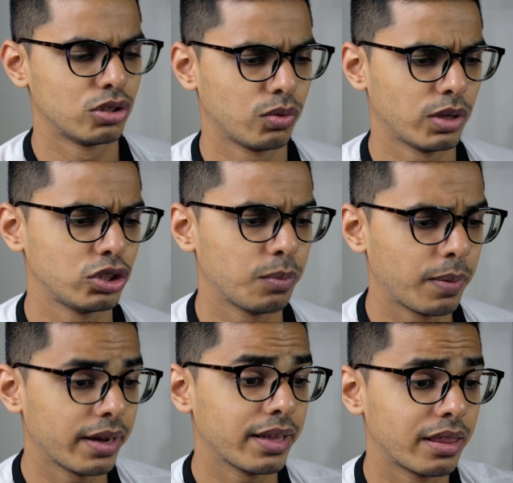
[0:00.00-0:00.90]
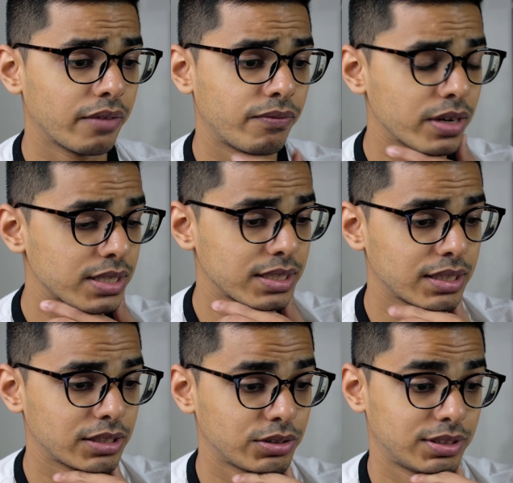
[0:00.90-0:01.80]
So once you play it, the first thing
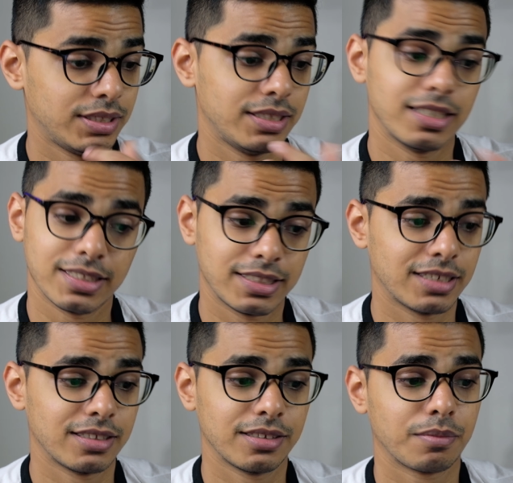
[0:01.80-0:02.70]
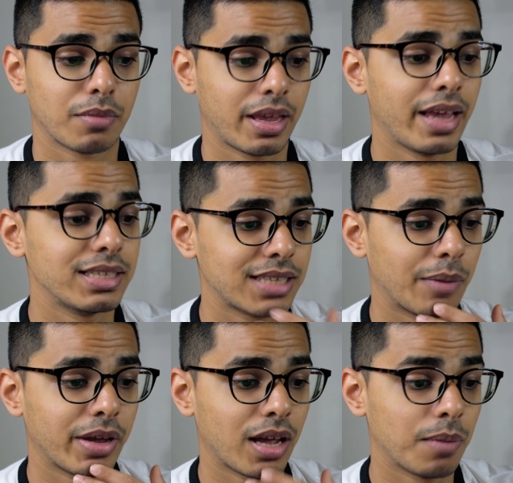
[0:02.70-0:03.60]
that you see is the case
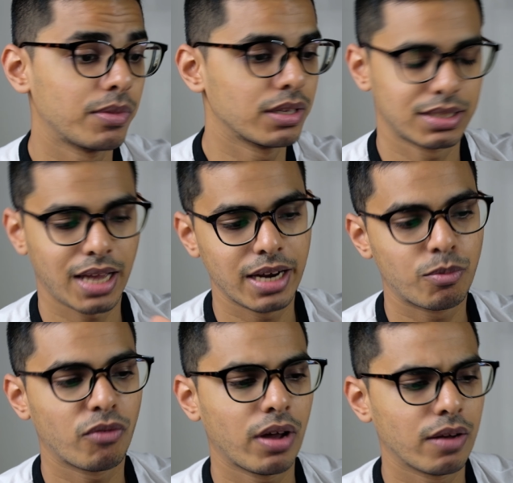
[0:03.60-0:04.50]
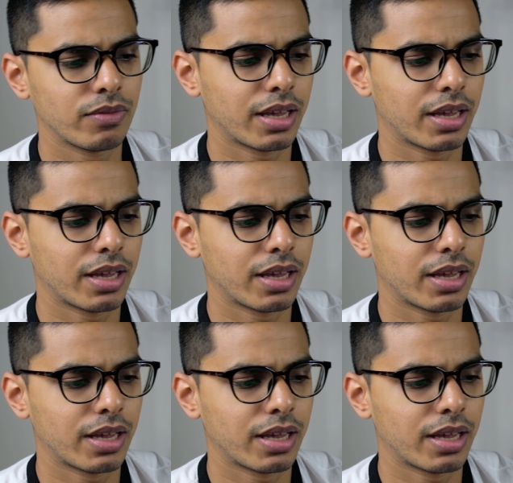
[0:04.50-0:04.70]
coming up, the side profile of the